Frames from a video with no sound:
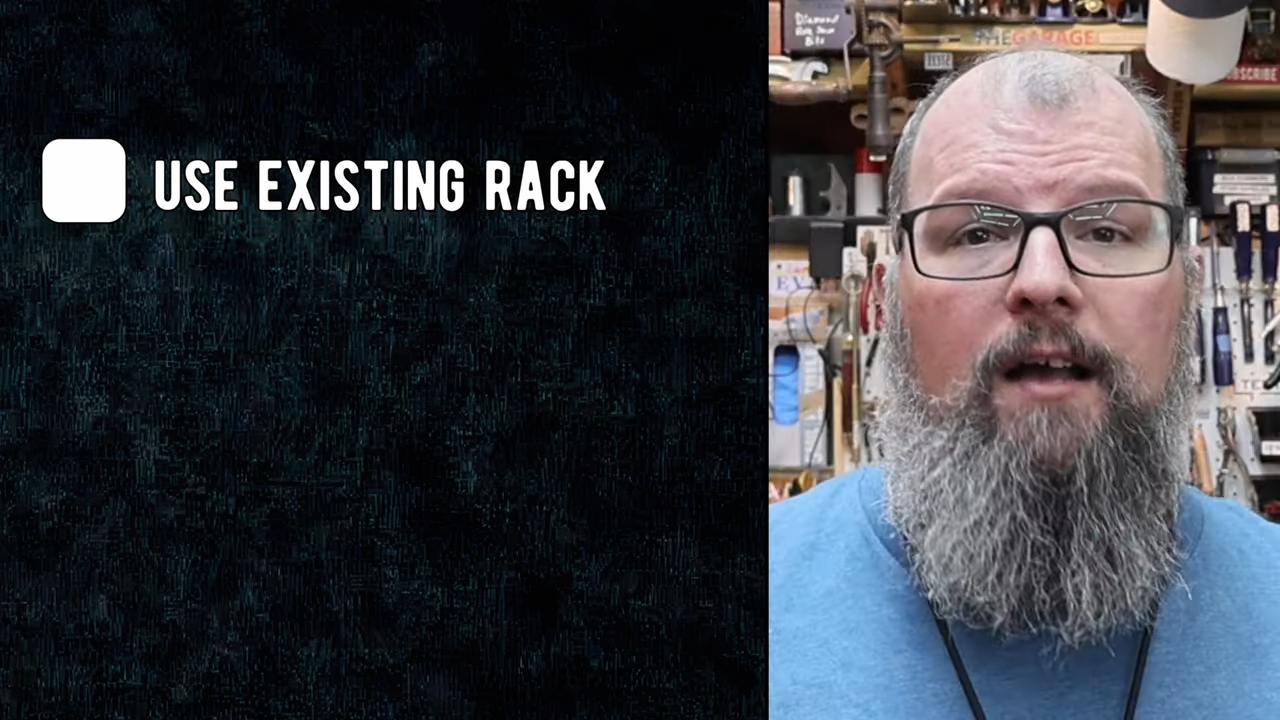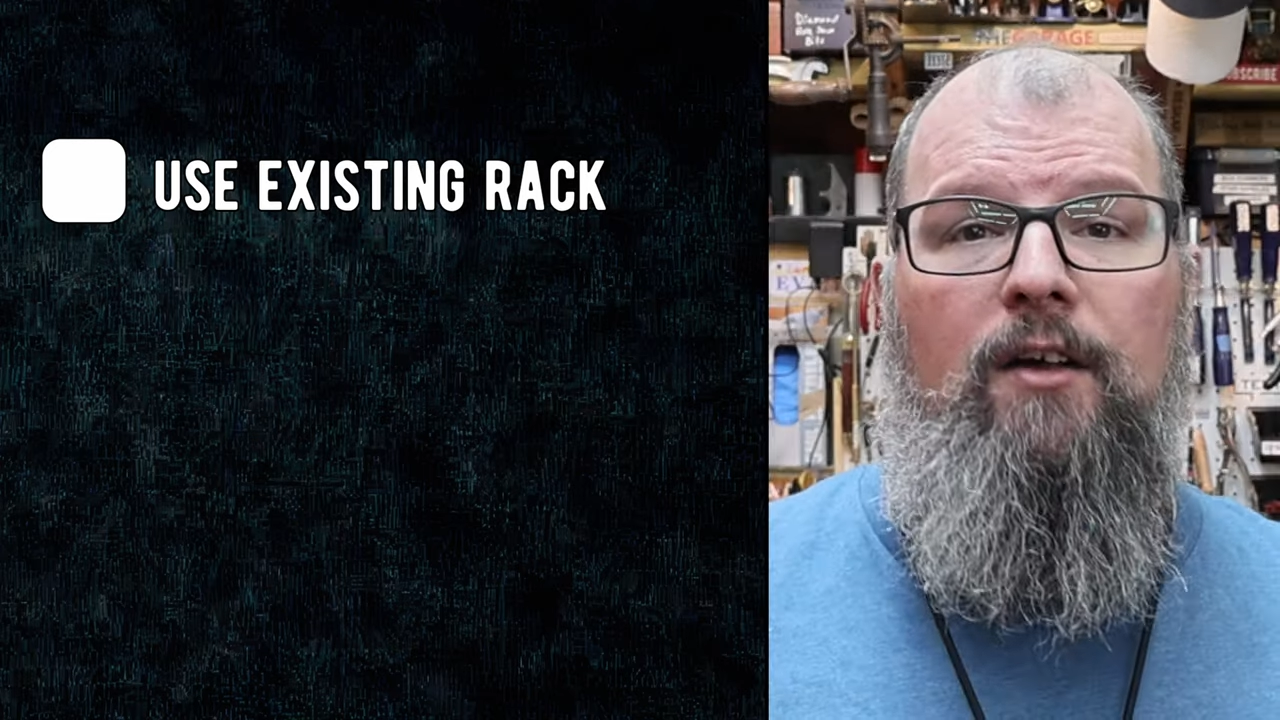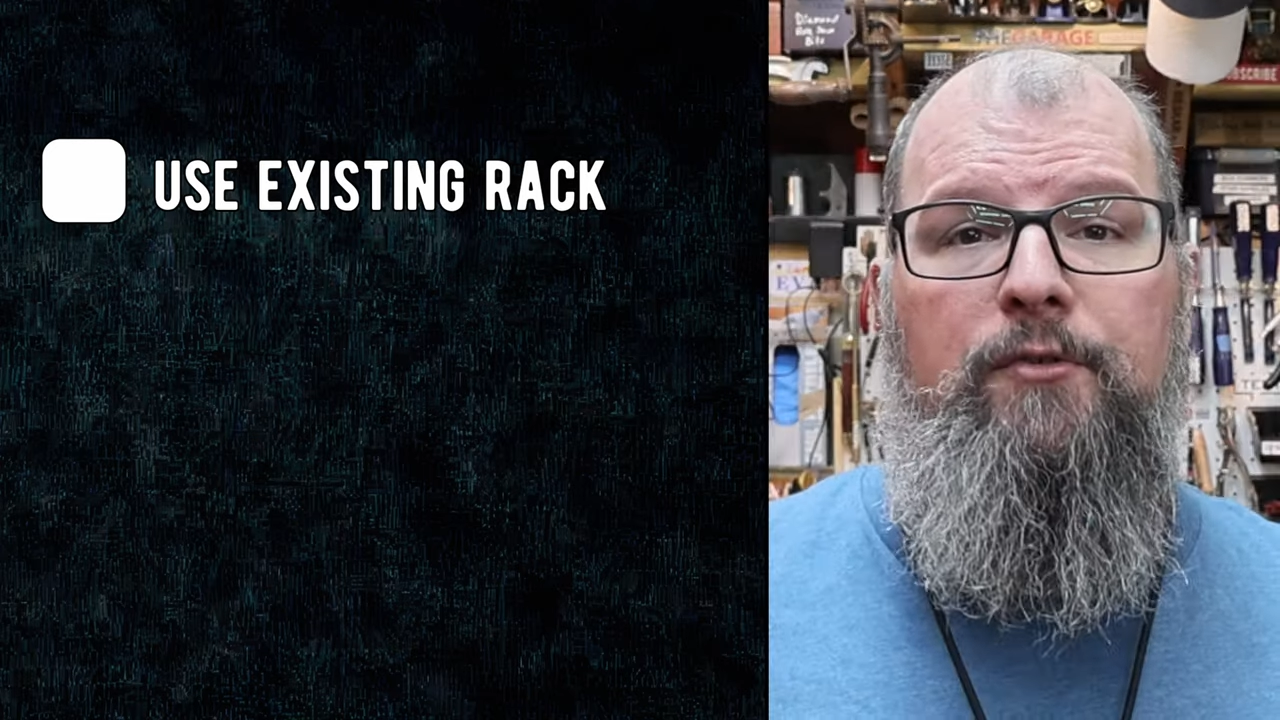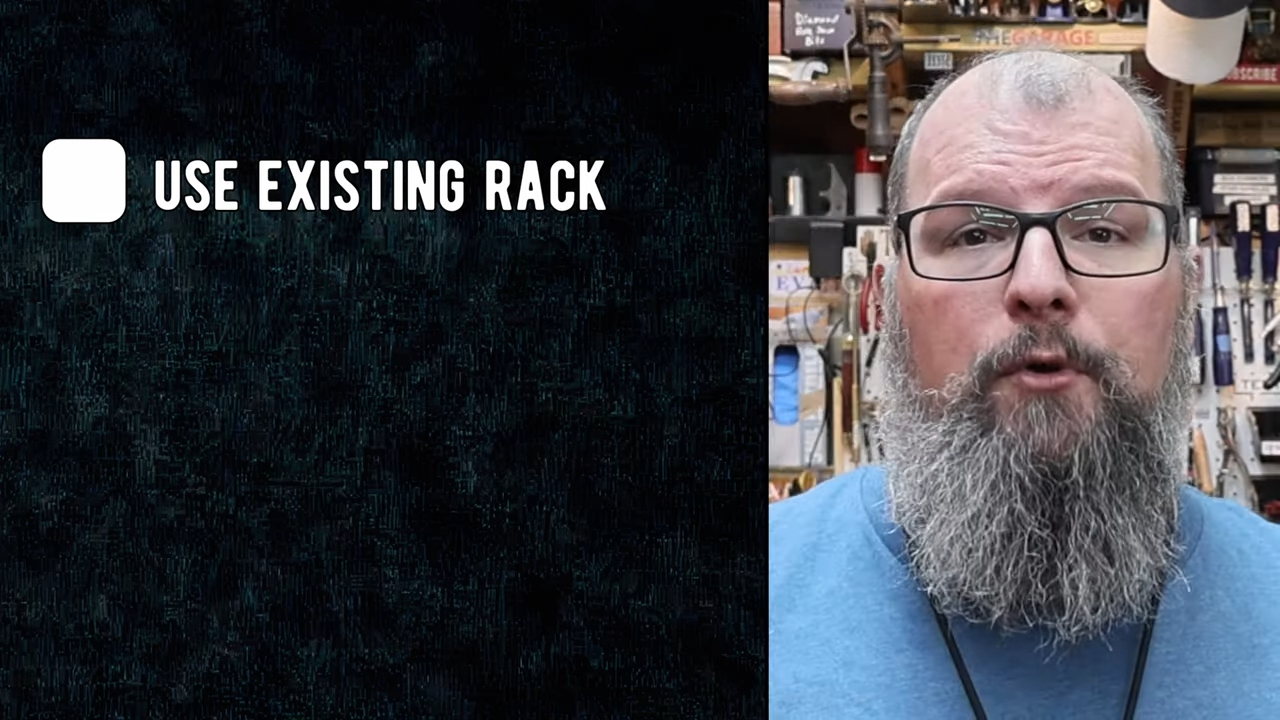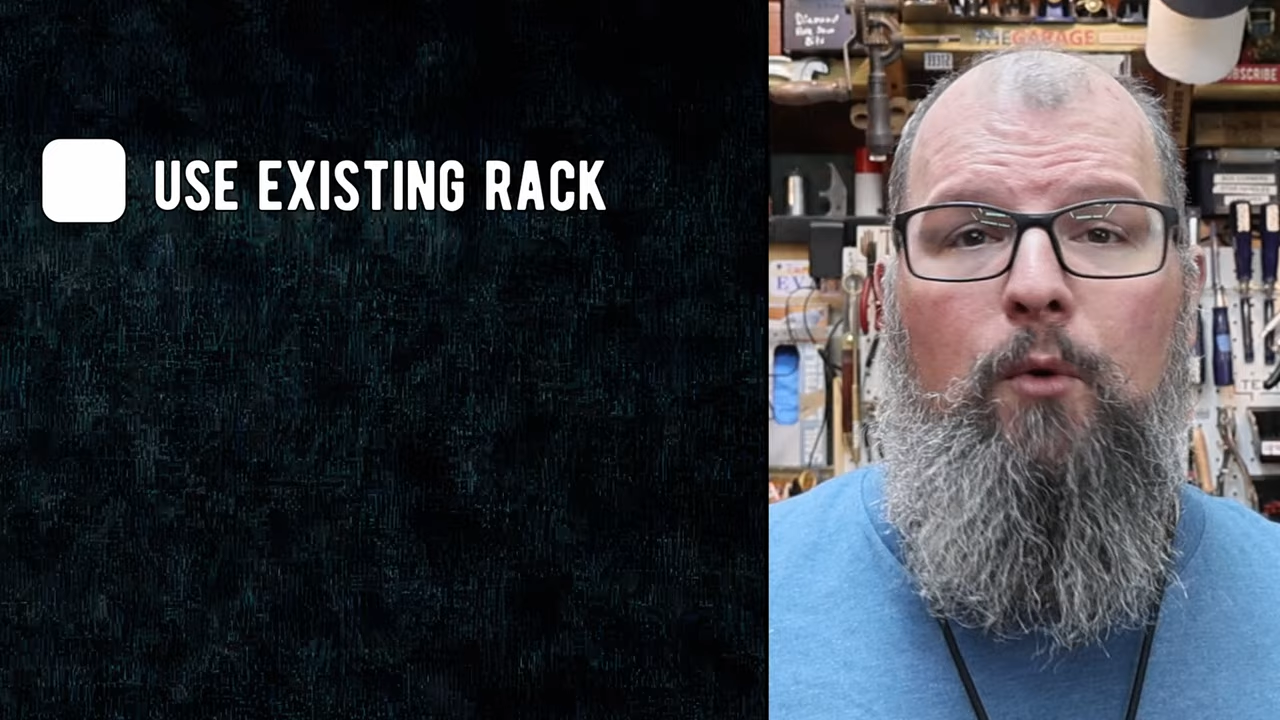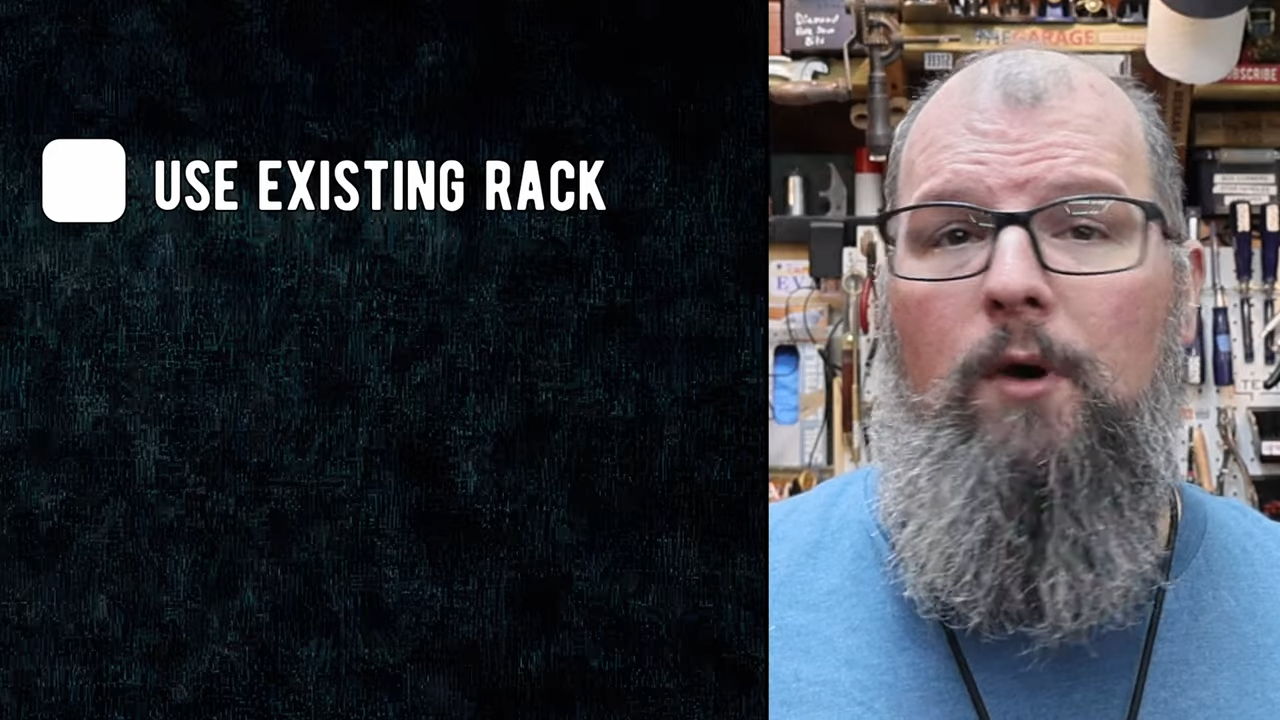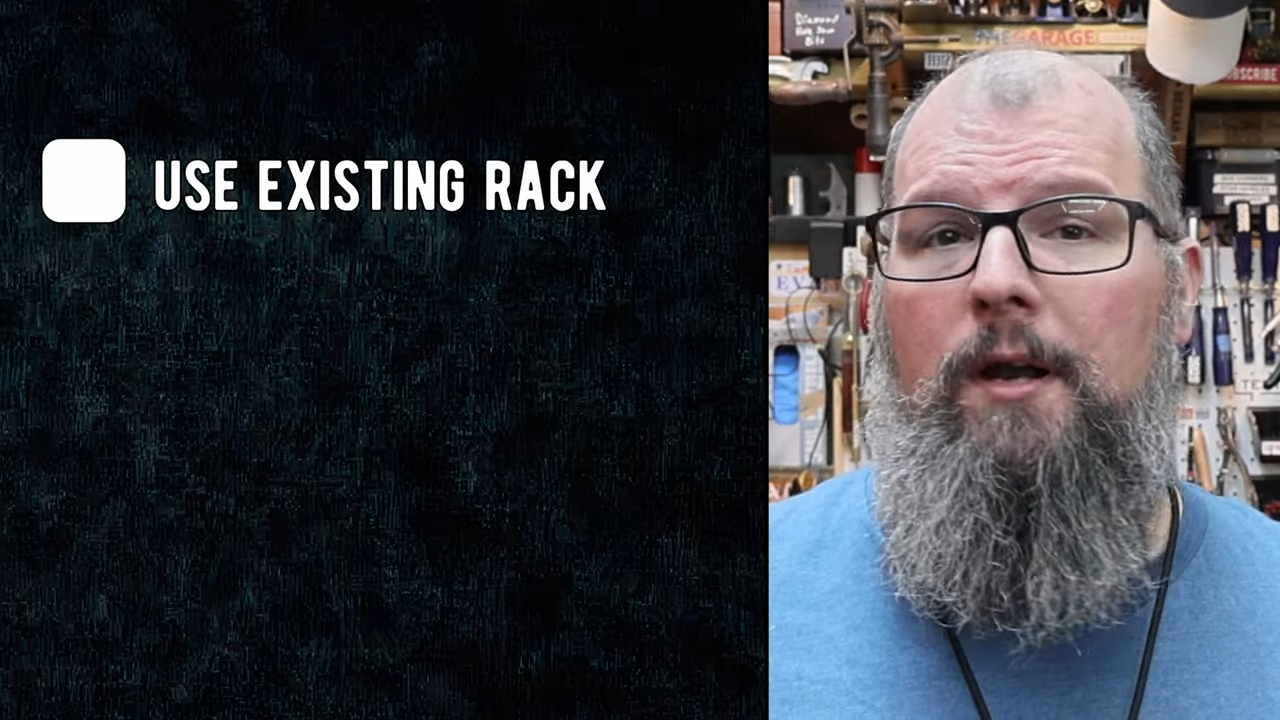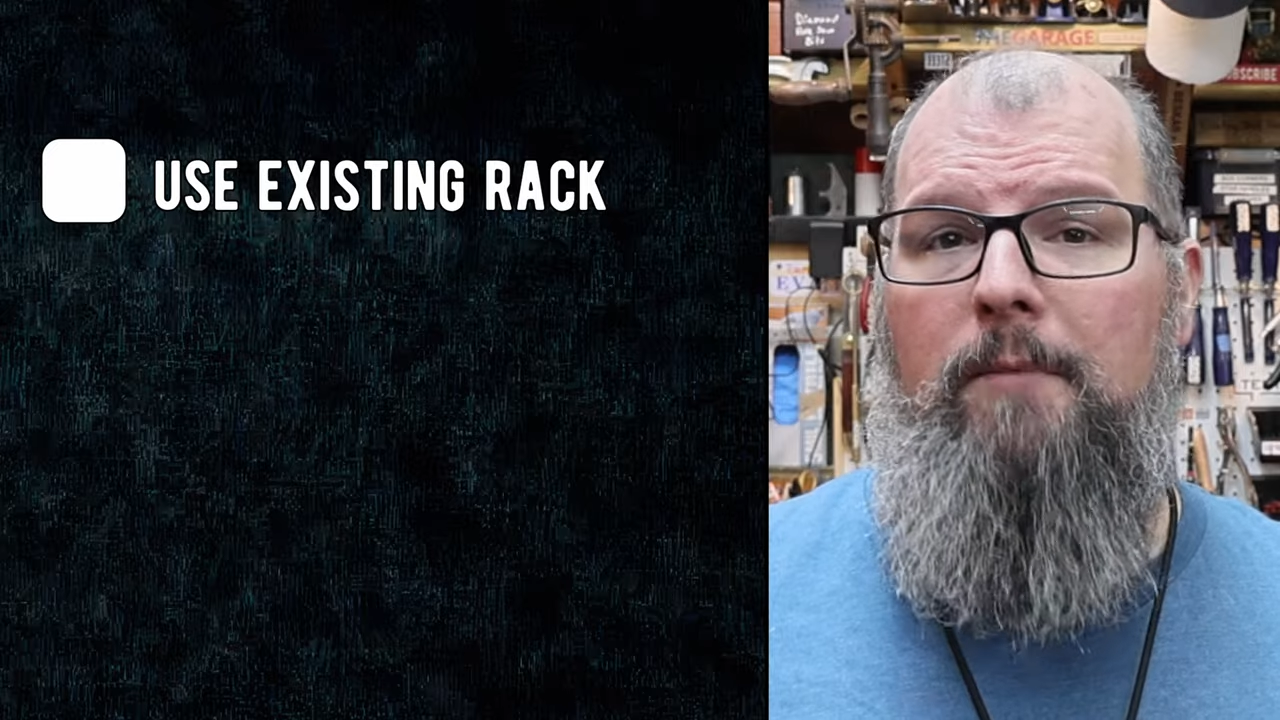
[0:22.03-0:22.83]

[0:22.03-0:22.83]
I also don't want a